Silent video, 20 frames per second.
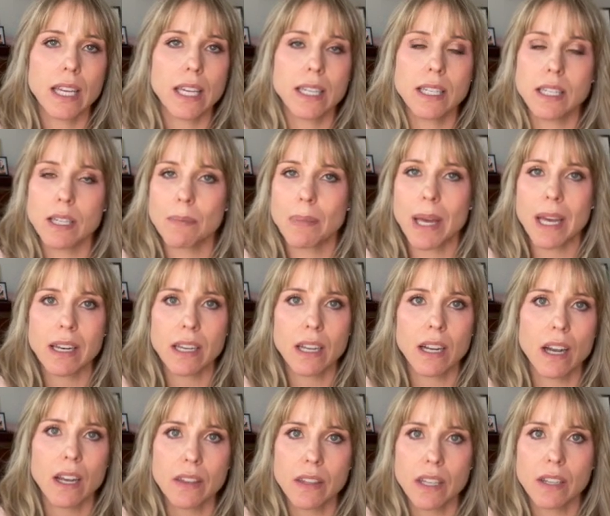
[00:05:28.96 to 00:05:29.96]
depending
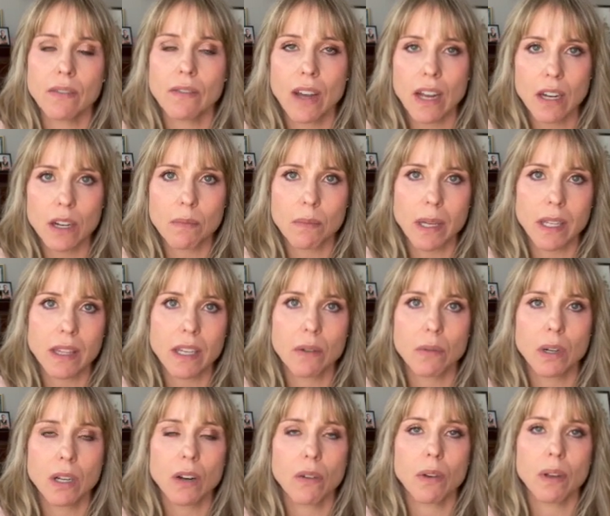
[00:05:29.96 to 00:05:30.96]
on the environment that
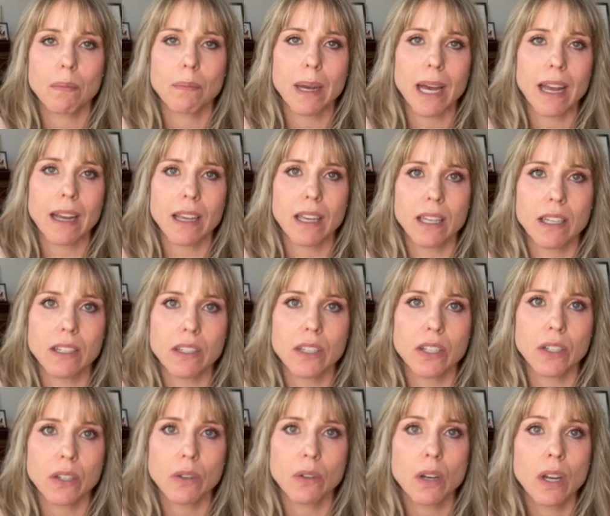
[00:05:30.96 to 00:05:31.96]
we're going back
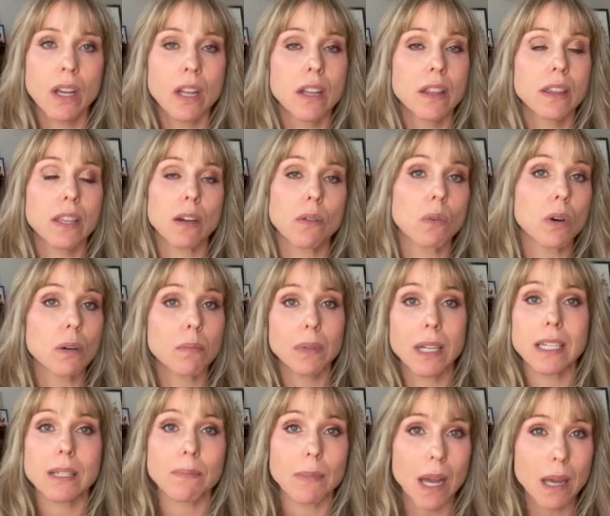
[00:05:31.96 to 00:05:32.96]
into, the
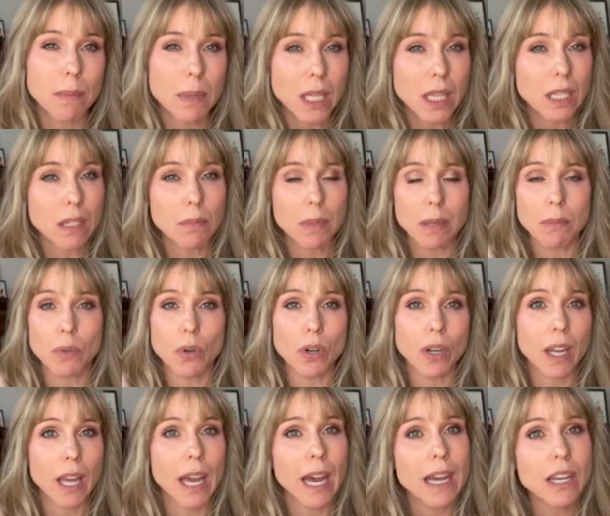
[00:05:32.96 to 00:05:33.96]
workplace might be a little bit more
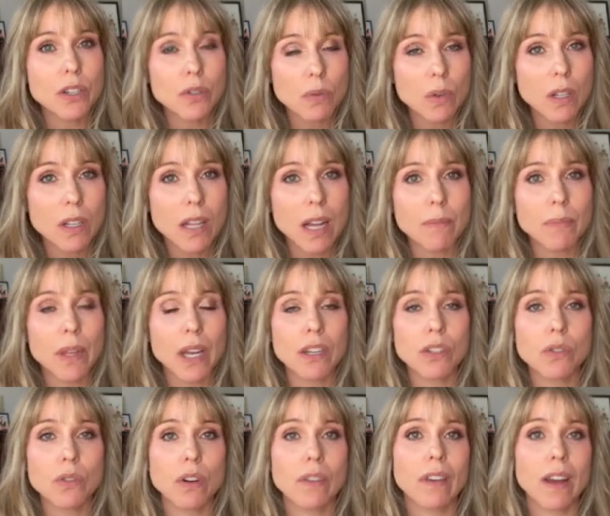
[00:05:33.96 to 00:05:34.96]
casual. I'm not
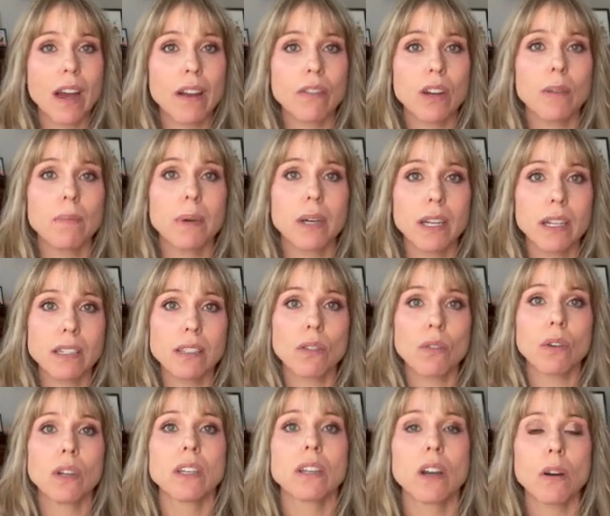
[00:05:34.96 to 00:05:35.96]
sure if everybody's
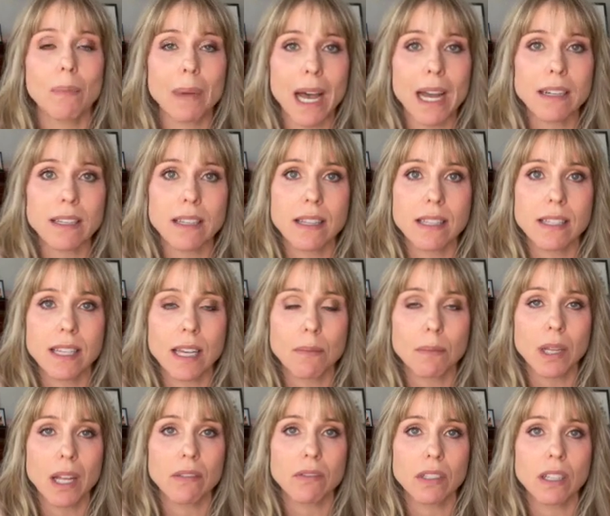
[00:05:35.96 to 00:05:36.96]
going to go back to the
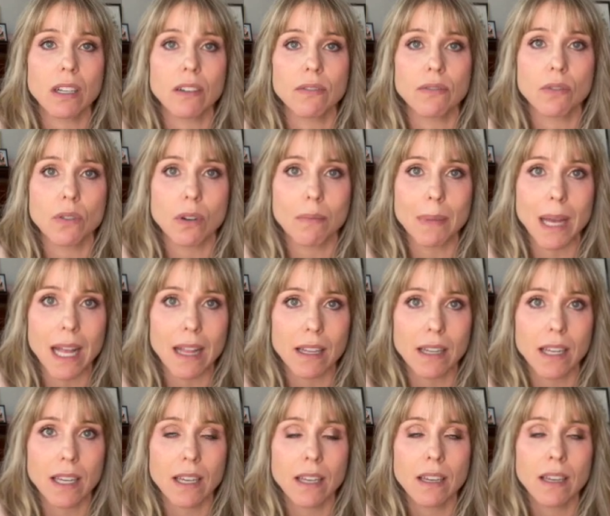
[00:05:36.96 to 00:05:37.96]
same level of
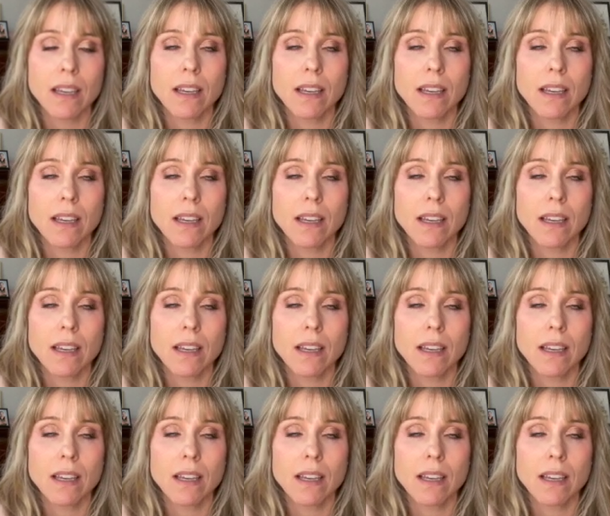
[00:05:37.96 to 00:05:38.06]
formality